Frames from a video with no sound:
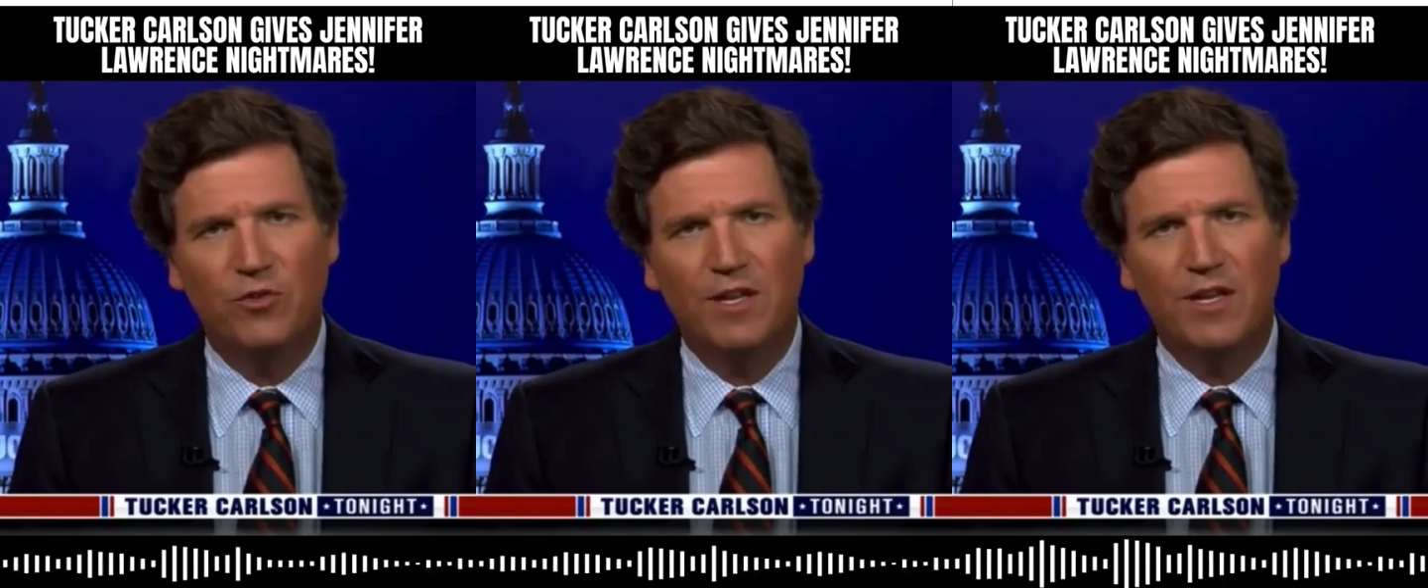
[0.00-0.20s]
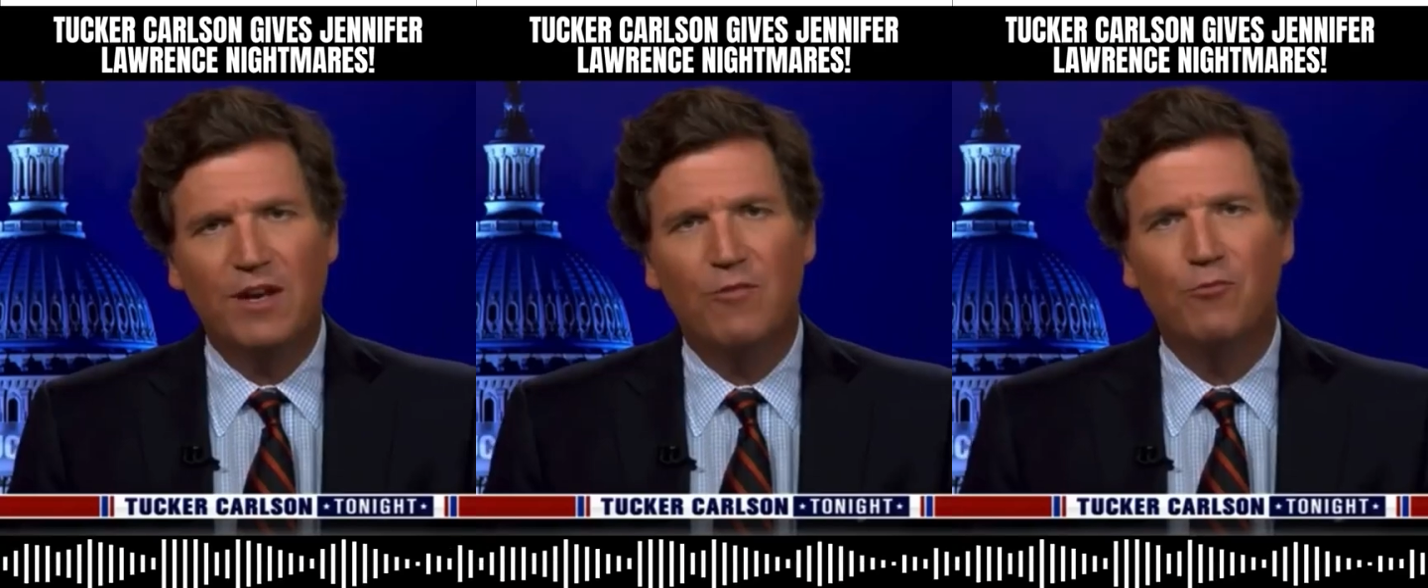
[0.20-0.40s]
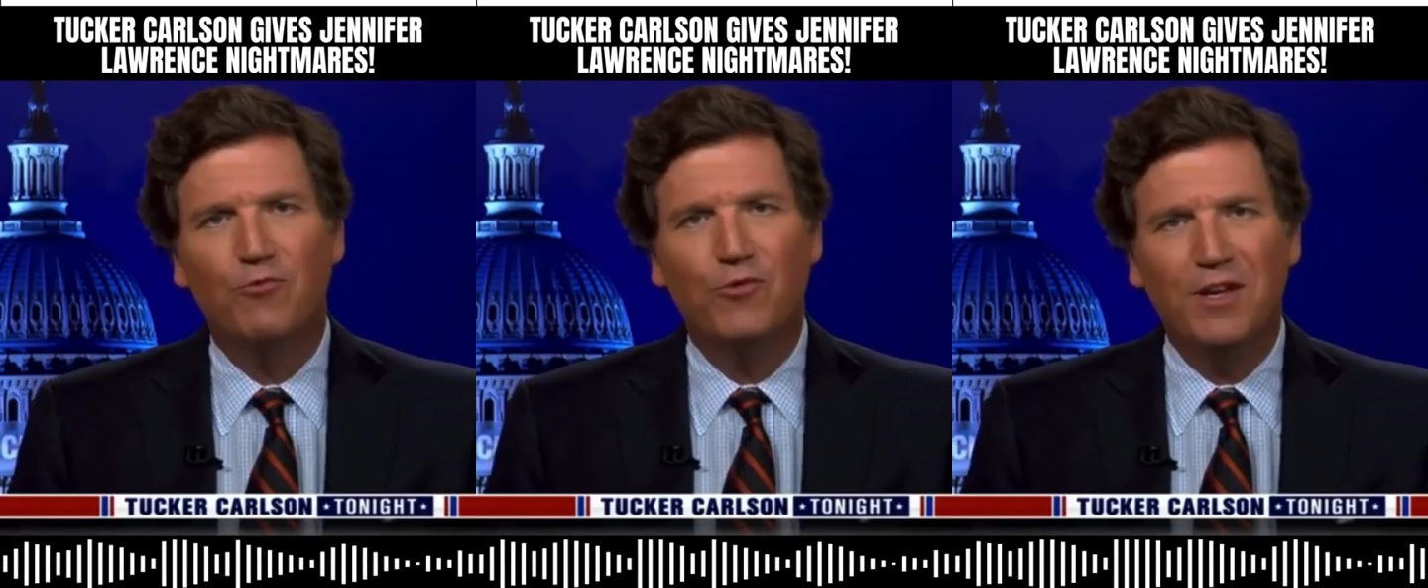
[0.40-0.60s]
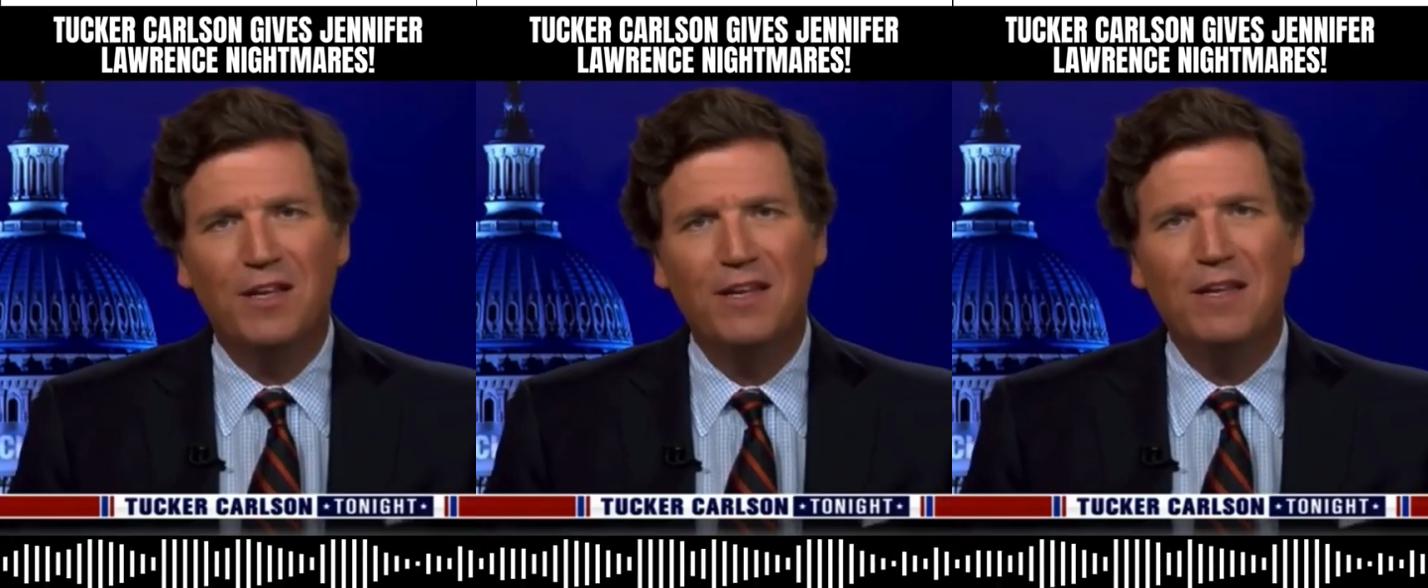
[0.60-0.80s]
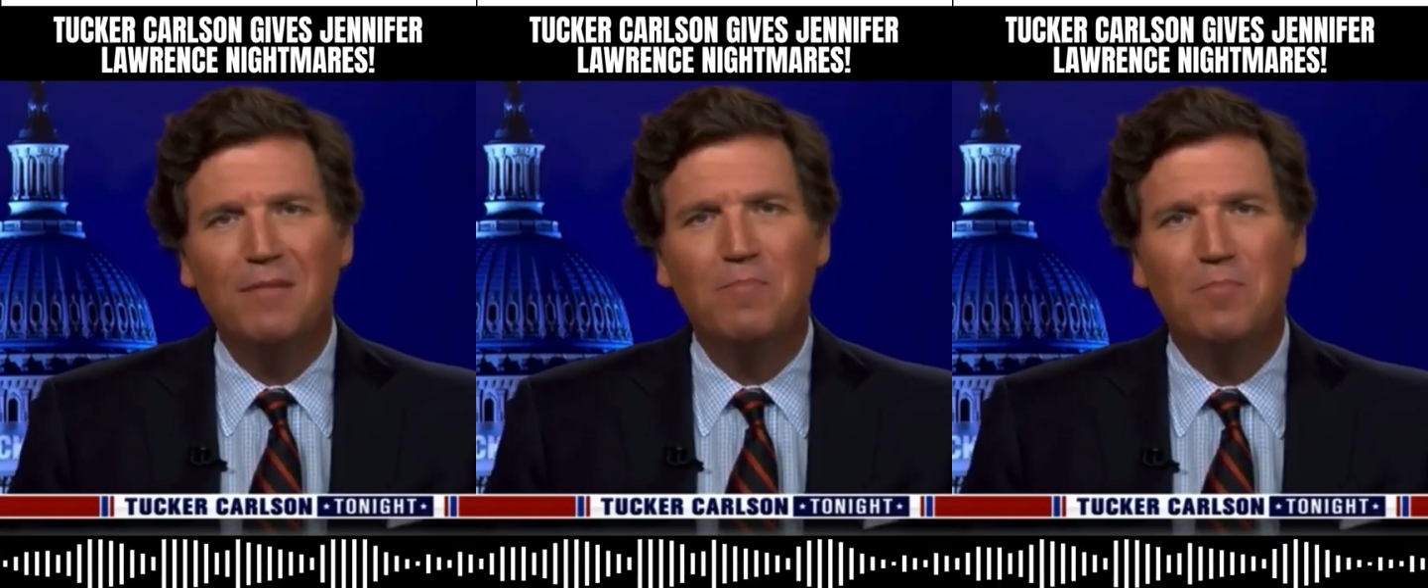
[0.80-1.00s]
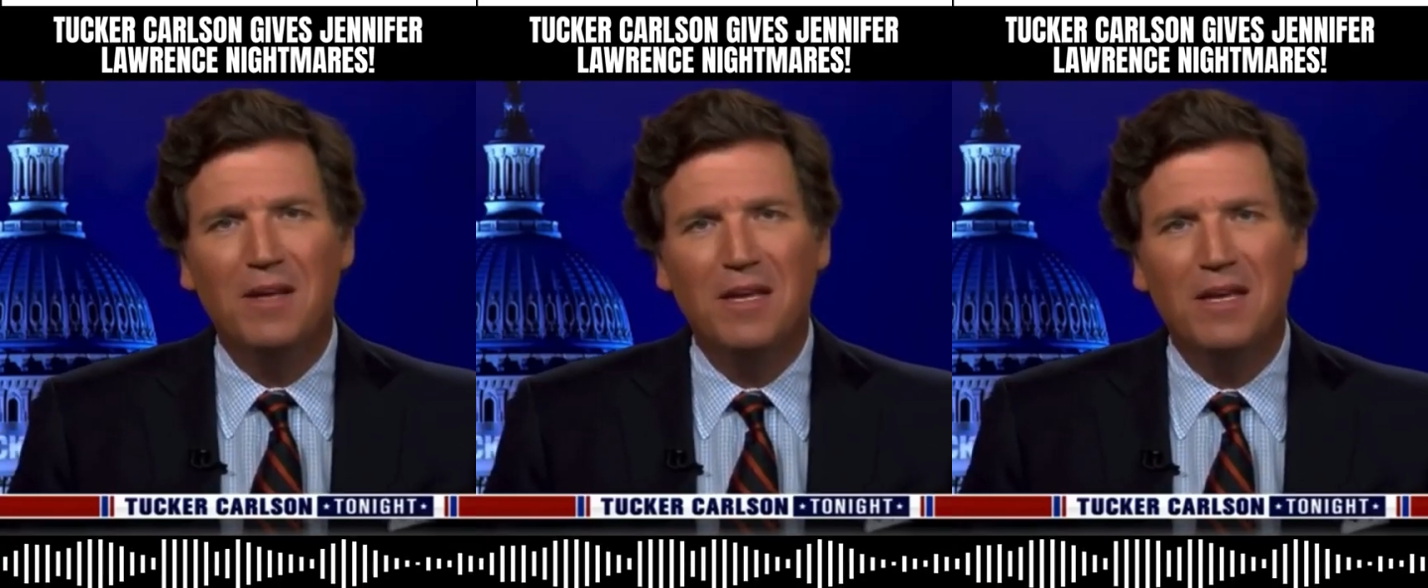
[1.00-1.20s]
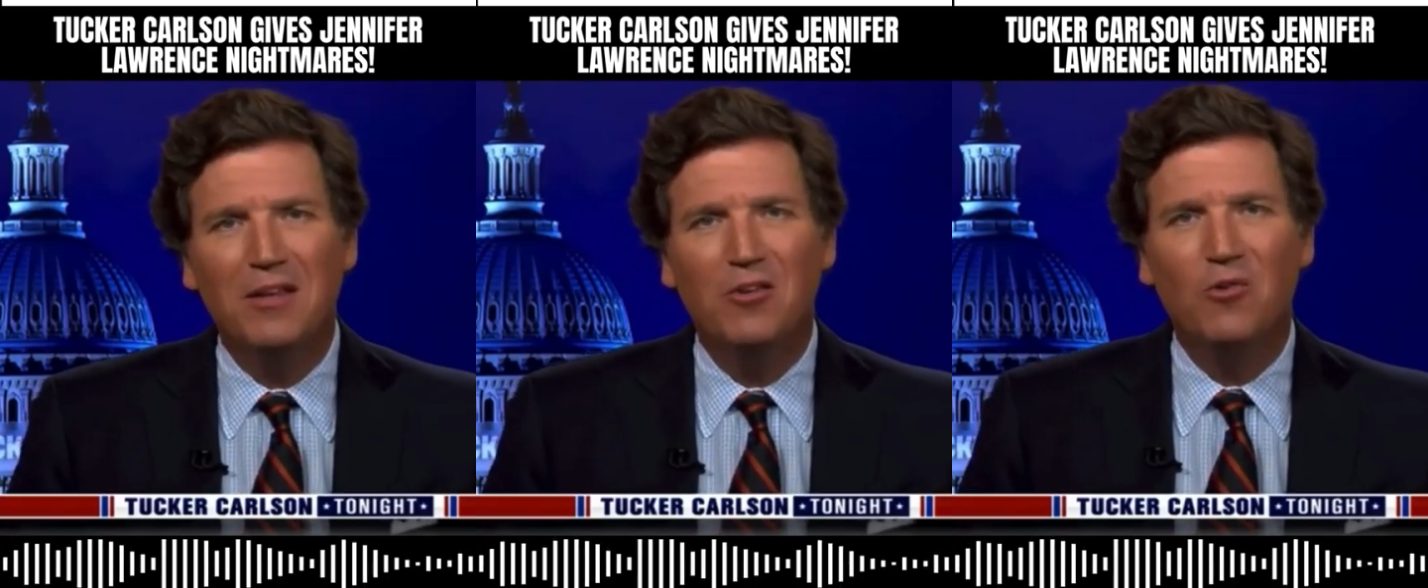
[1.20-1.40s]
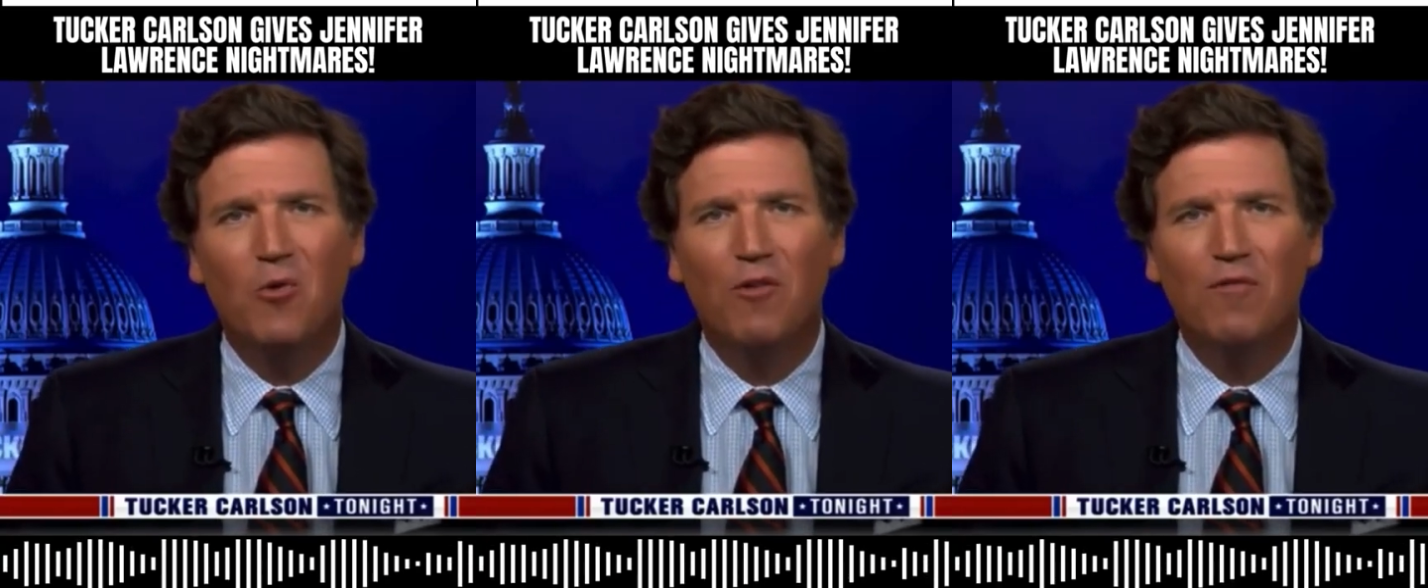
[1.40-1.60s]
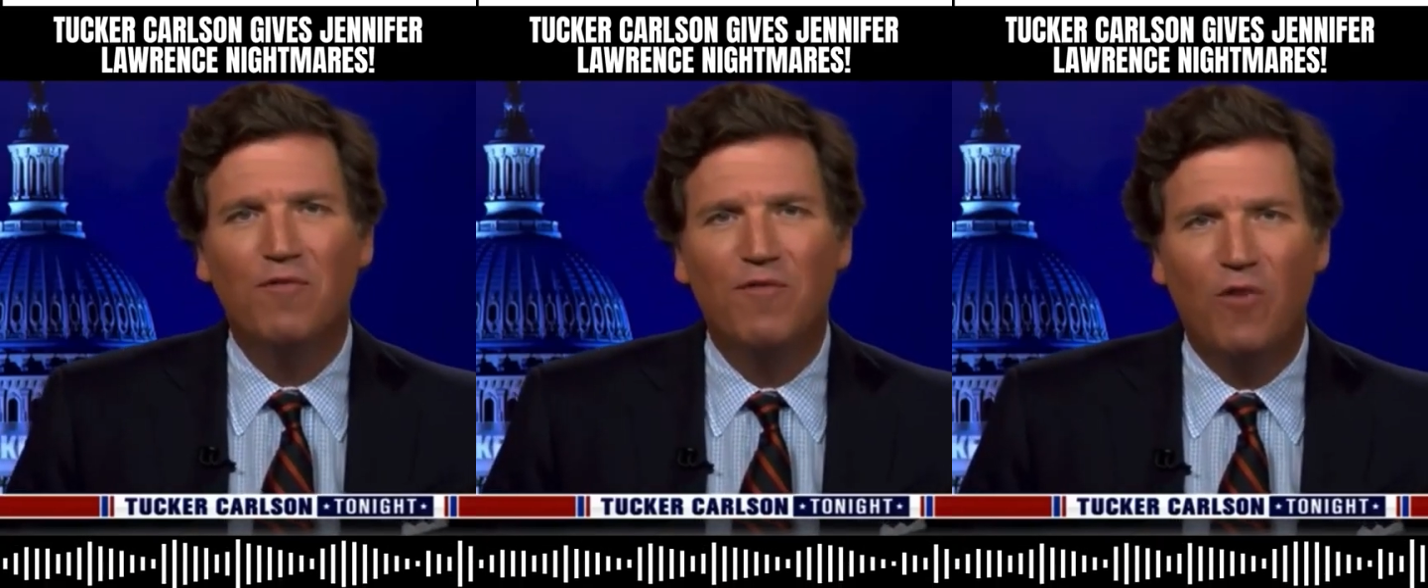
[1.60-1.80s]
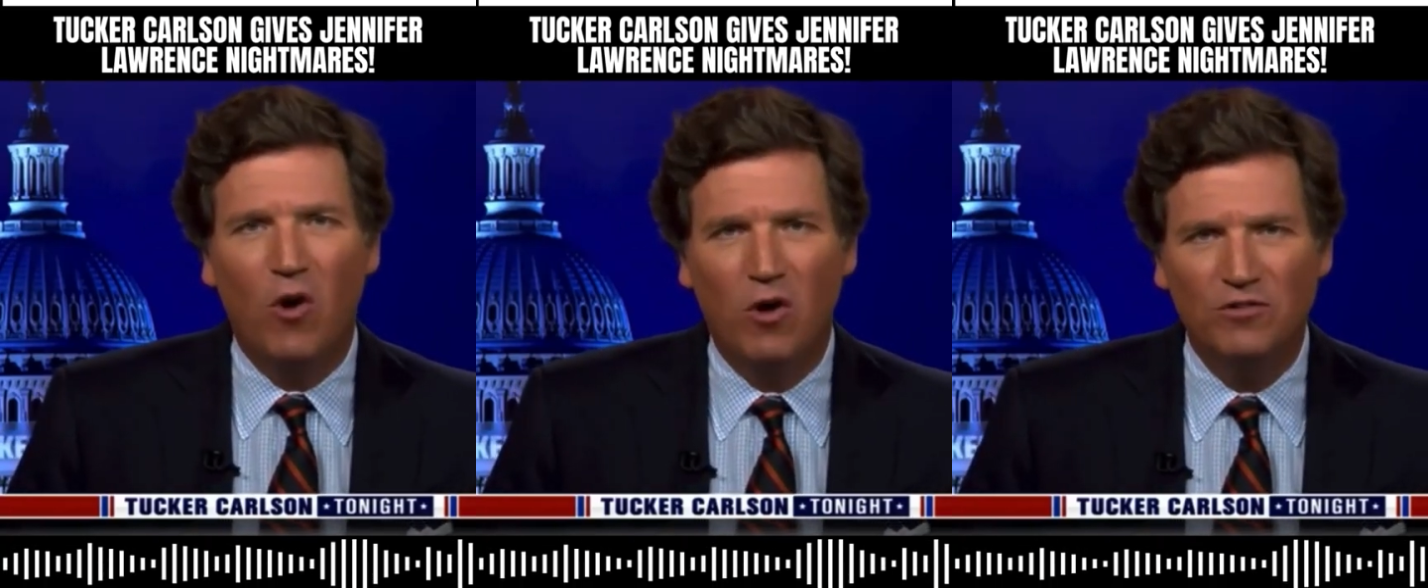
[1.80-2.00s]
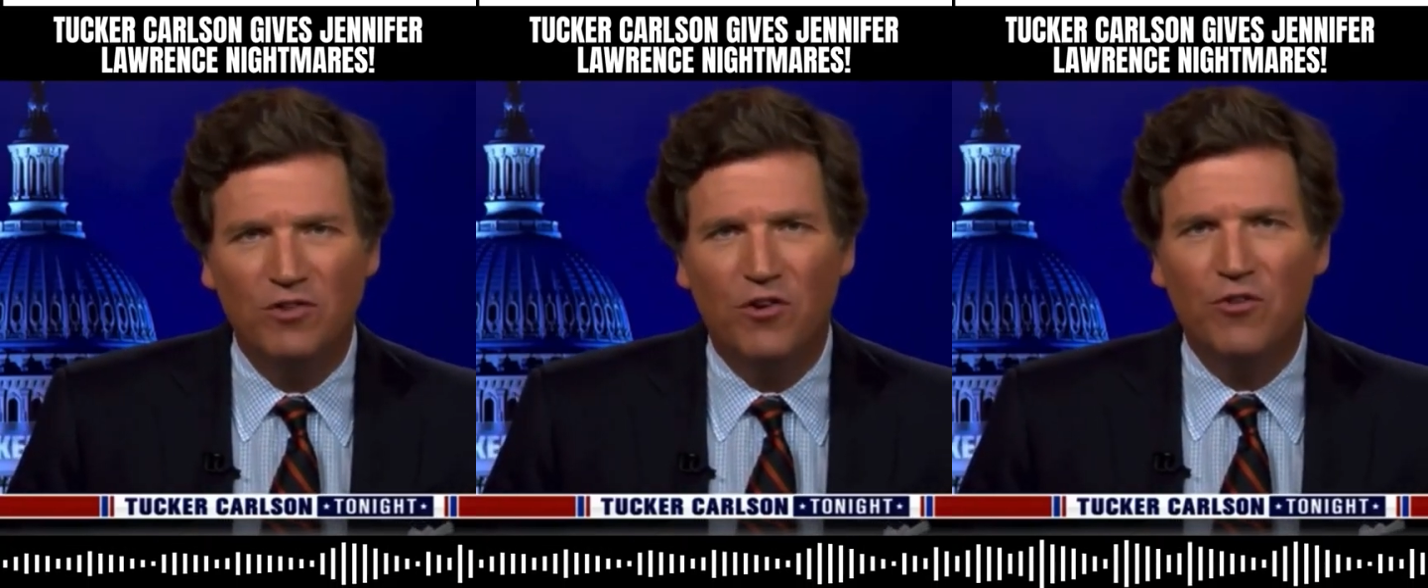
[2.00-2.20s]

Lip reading: can it really be your fault?